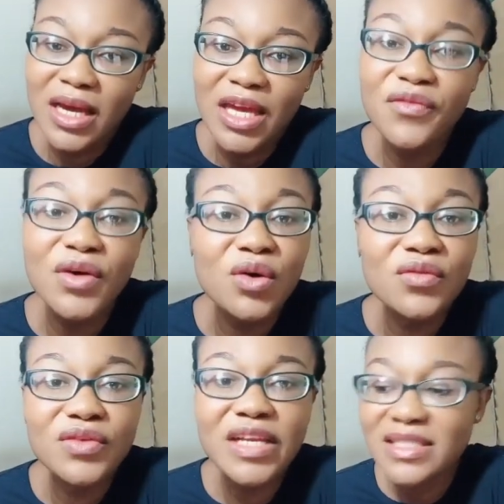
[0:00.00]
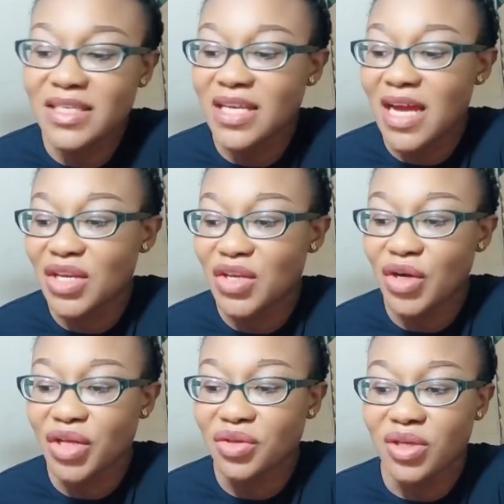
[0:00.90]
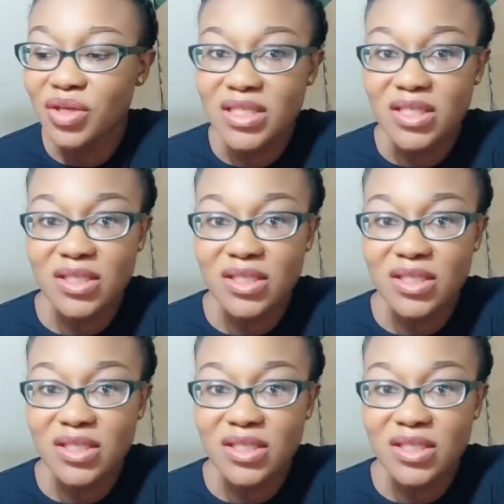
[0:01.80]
If you're ovulating and you're not